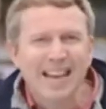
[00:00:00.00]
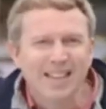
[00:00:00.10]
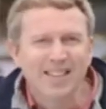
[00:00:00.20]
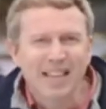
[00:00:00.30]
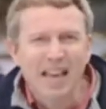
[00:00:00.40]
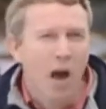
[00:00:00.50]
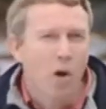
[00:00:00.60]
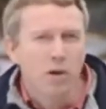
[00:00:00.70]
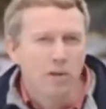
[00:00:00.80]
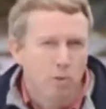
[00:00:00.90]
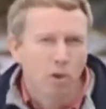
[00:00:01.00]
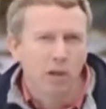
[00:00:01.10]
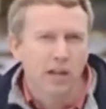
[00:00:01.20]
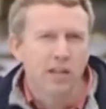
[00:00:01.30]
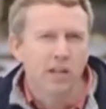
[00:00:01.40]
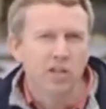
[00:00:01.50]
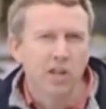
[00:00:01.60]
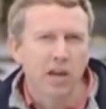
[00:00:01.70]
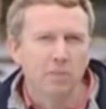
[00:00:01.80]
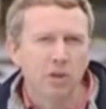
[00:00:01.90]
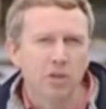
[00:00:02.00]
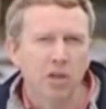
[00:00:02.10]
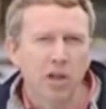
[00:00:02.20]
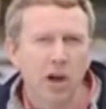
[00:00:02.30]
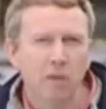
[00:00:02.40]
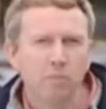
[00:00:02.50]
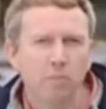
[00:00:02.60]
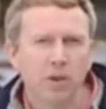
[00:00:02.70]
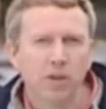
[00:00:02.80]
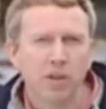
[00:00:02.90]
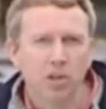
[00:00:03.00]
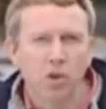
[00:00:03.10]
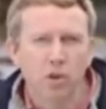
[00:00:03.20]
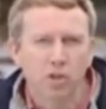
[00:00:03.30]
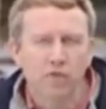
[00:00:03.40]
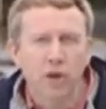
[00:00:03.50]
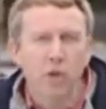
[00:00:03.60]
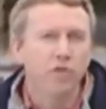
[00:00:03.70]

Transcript: it's the only model in this segment to come with the choice of no